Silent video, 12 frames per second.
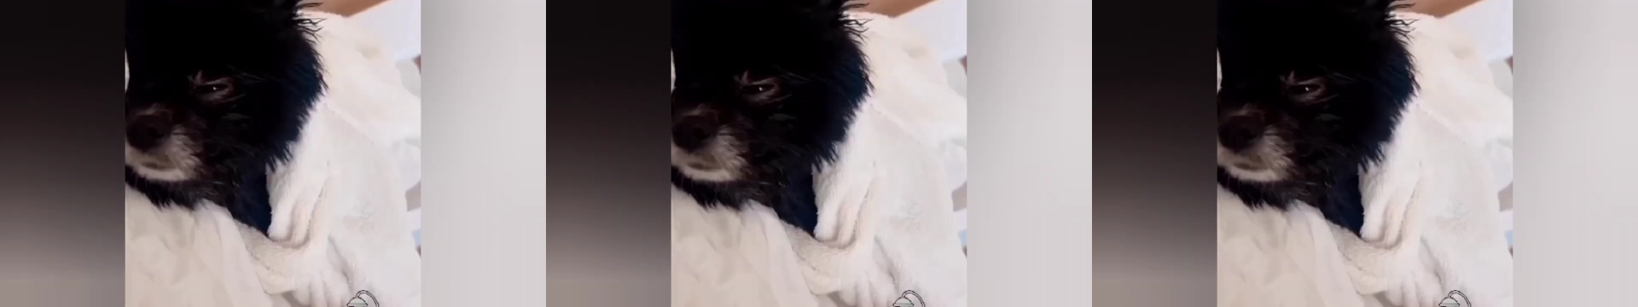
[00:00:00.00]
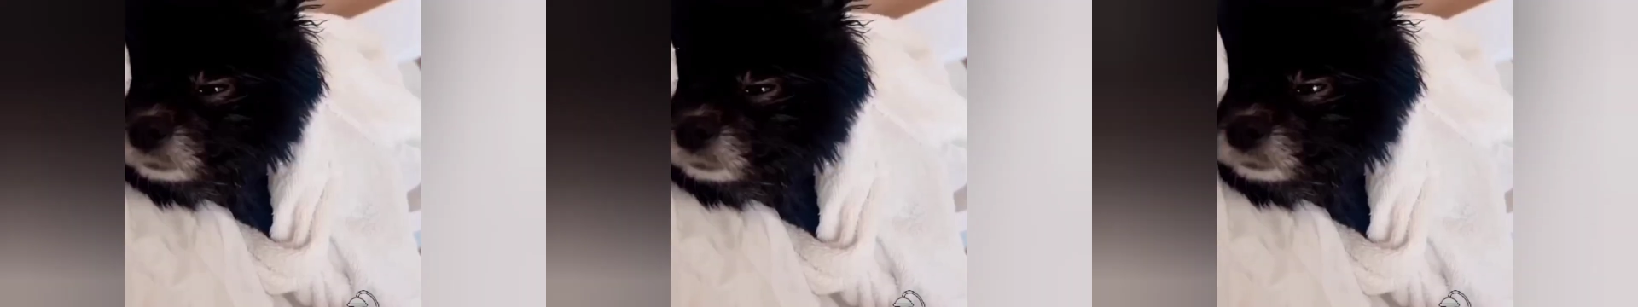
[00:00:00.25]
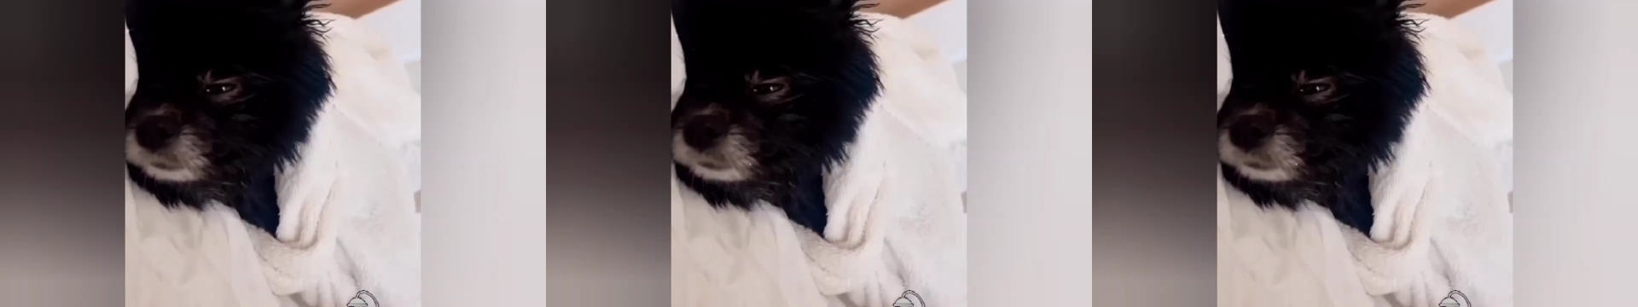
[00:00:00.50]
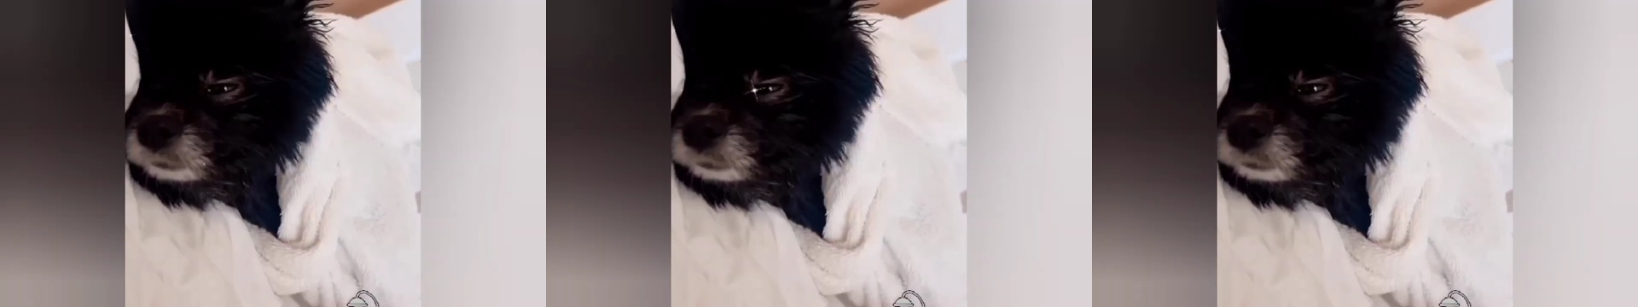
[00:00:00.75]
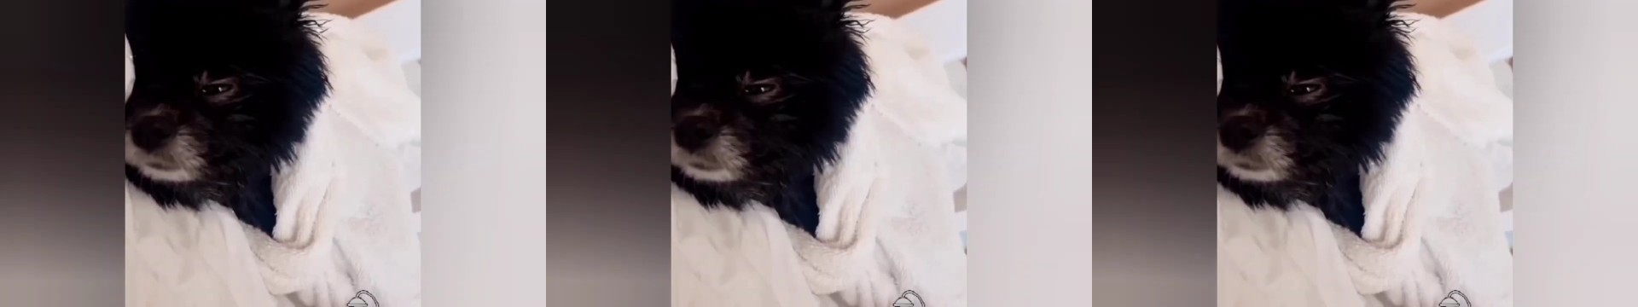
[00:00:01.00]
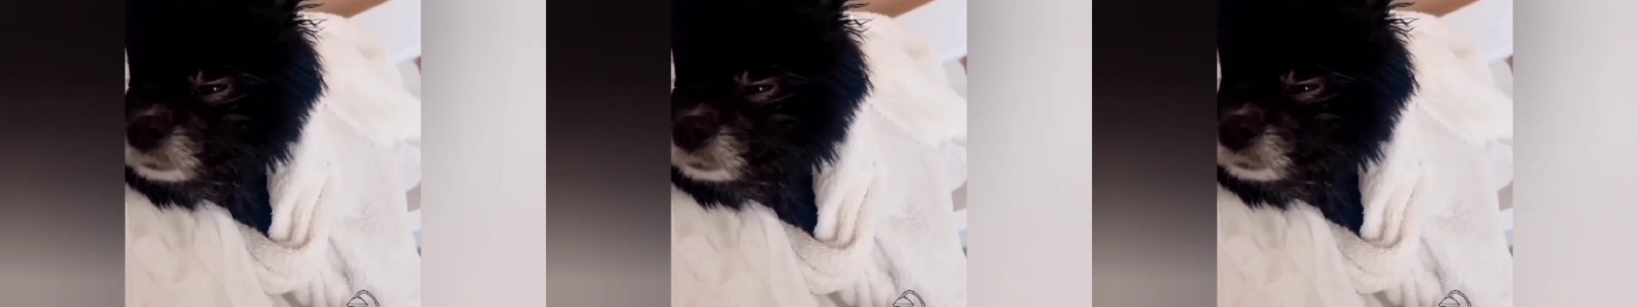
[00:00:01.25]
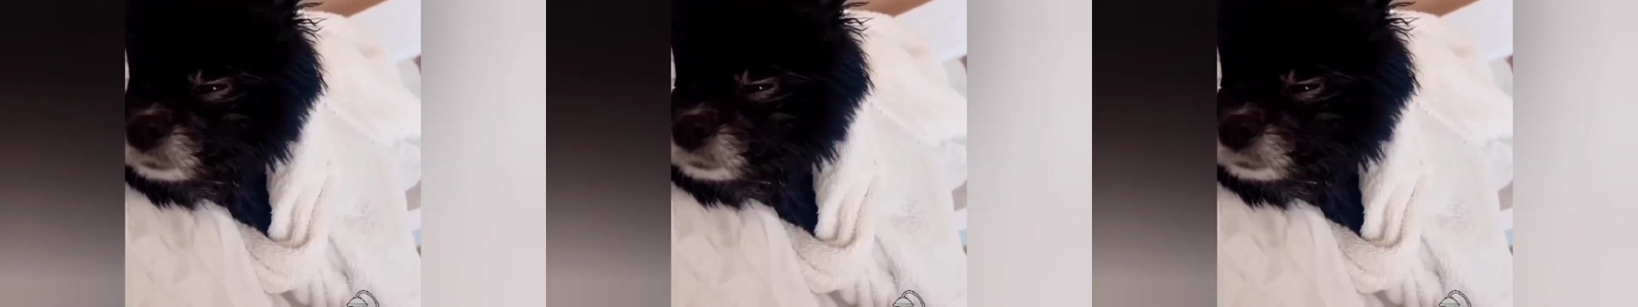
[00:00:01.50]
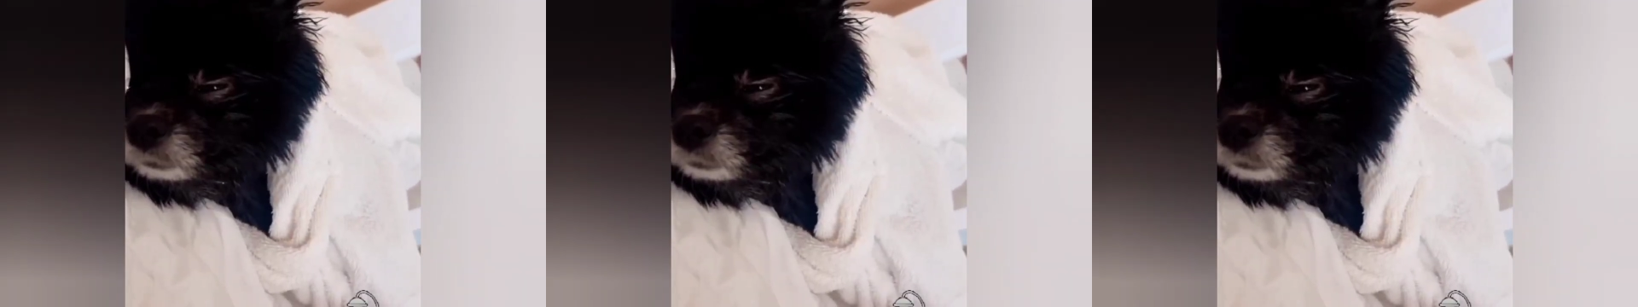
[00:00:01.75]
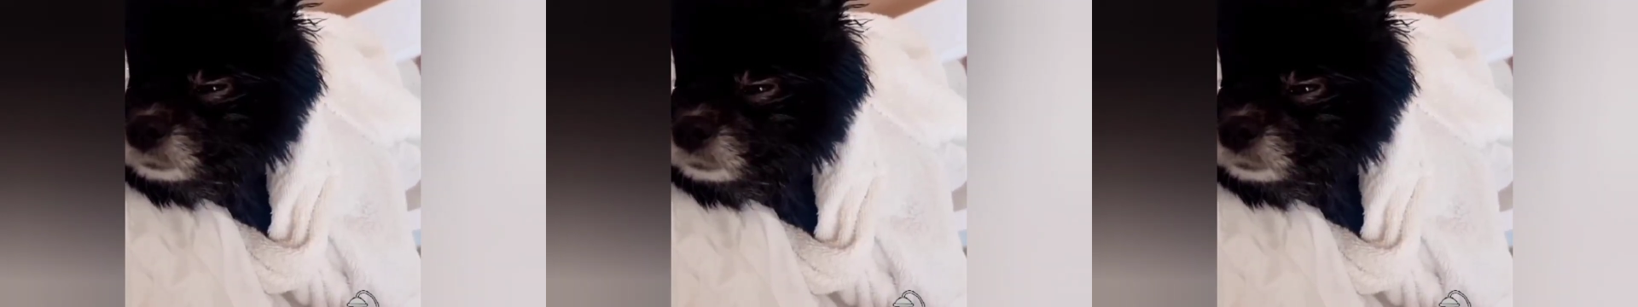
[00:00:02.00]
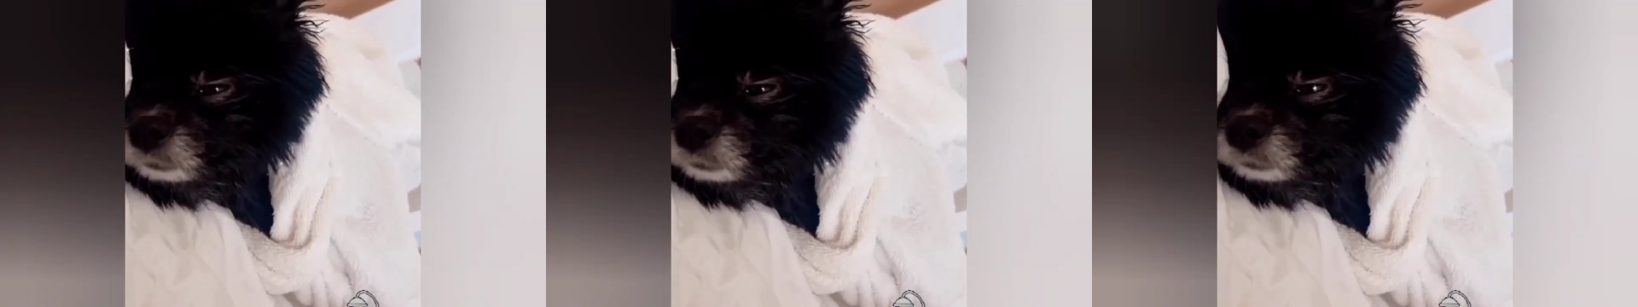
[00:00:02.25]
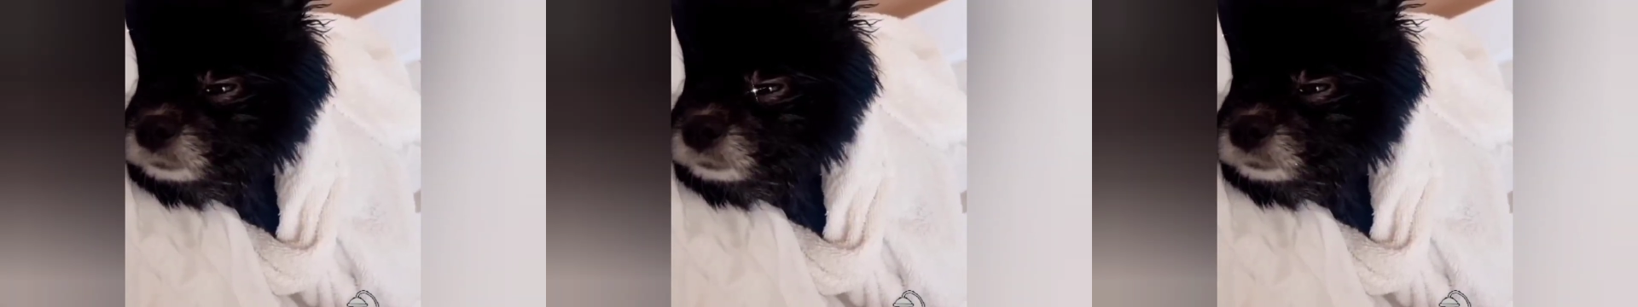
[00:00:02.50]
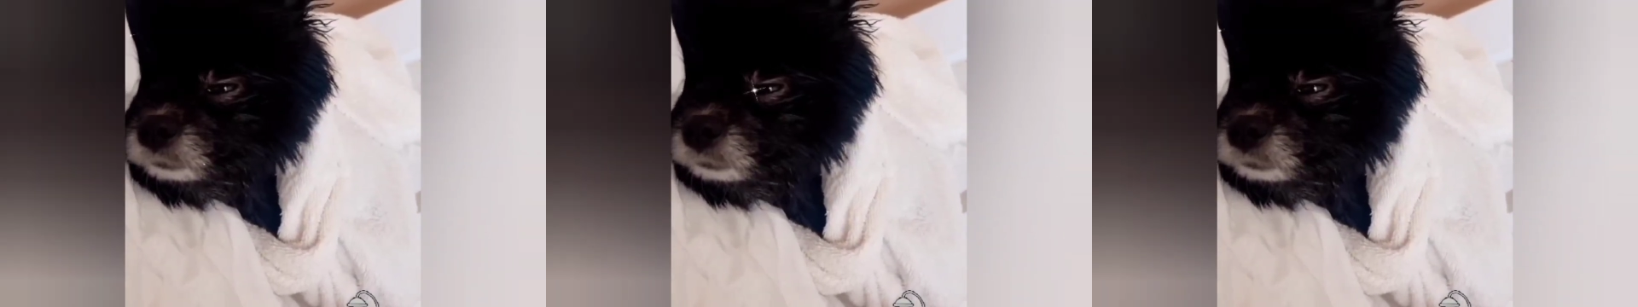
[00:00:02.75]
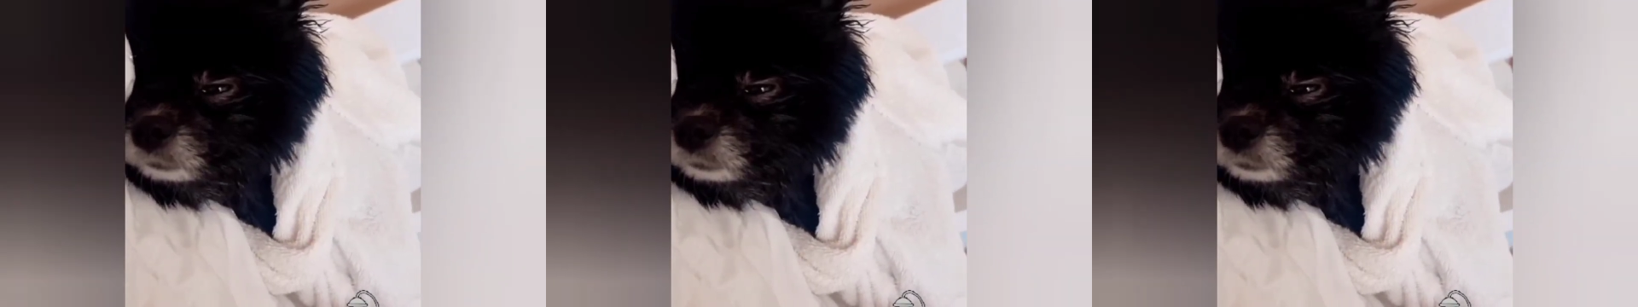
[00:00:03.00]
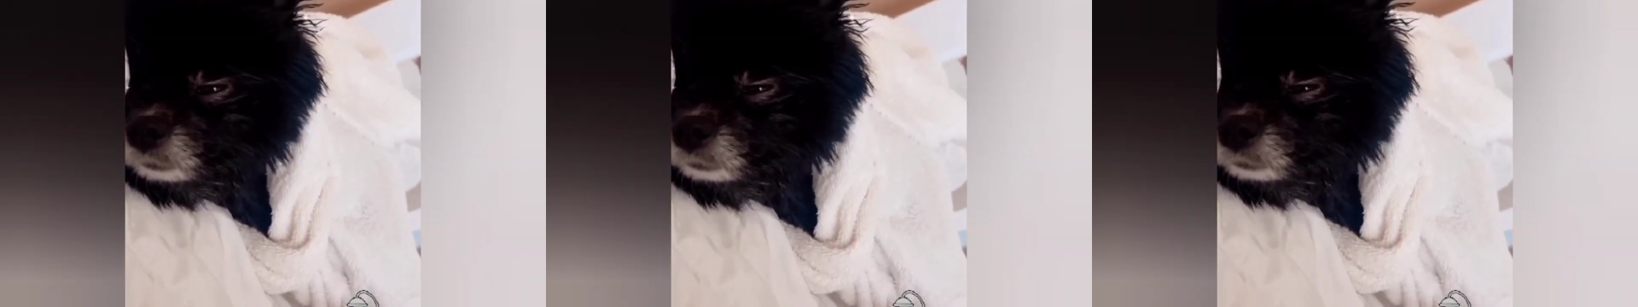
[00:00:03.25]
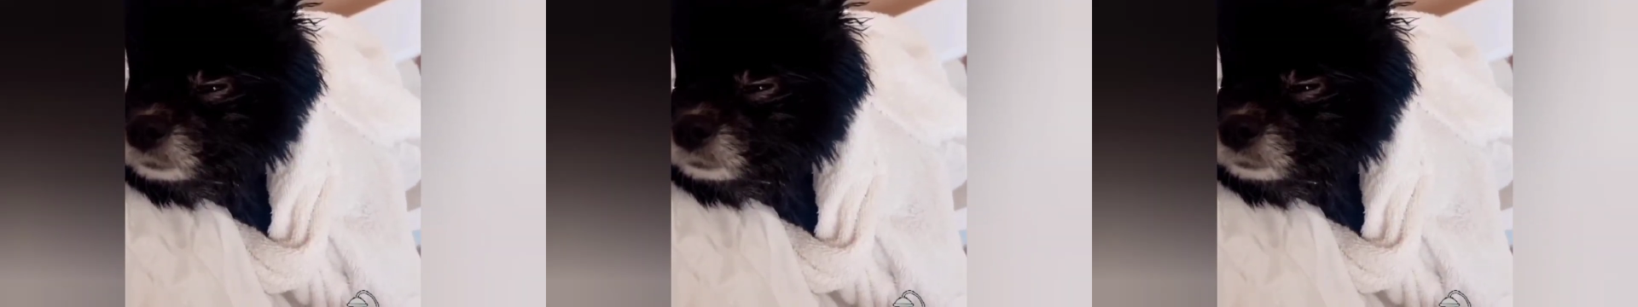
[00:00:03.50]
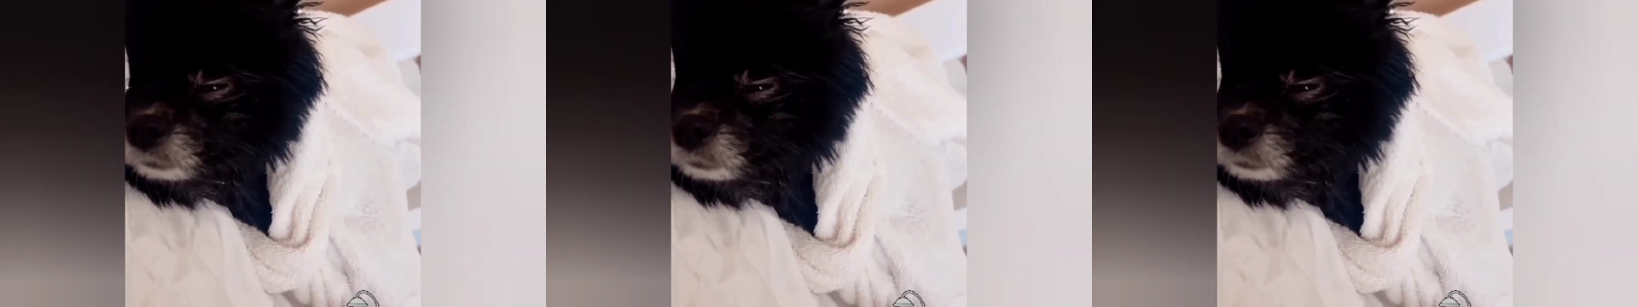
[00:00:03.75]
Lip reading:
[unreadable: no face in view]